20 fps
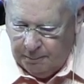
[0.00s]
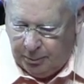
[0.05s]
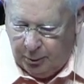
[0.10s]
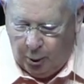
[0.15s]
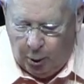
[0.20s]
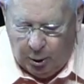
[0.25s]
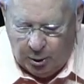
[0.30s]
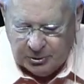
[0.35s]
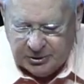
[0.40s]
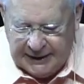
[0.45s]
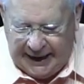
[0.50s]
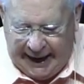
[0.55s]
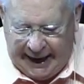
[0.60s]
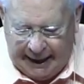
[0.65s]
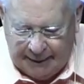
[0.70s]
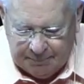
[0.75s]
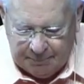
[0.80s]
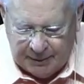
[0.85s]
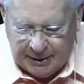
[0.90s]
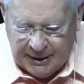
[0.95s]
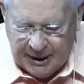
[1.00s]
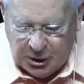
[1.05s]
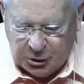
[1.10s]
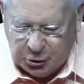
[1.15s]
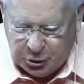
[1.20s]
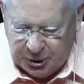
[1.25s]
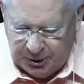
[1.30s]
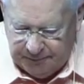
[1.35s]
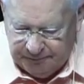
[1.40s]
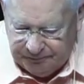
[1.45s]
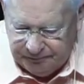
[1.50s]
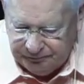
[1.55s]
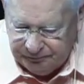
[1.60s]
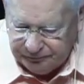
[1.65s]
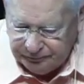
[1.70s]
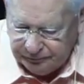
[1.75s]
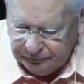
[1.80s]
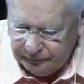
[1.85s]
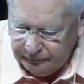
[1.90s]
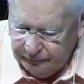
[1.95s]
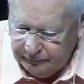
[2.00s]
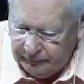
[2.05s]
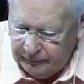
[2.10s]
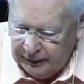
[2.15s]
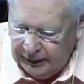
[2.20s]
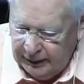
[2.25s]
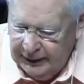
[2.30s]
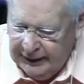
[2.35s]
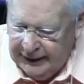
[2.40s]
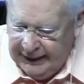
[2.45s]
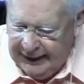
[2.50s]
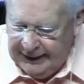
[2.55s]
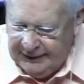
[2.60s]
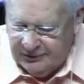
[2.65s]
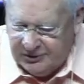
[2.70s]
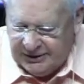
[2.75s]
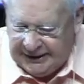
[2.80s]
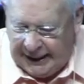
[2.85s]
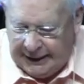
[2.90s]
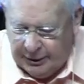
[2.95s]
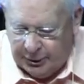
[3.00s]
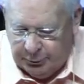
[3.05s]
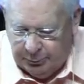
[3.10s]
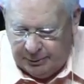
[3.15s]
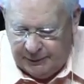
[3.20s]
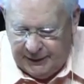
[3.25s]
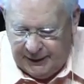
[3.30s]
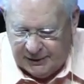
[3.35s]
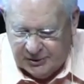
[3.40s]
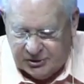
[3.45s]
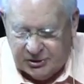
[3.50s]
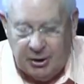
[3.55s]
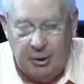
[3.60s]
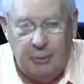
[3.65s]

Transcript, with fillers: Paul's admonition in 2 Corinthians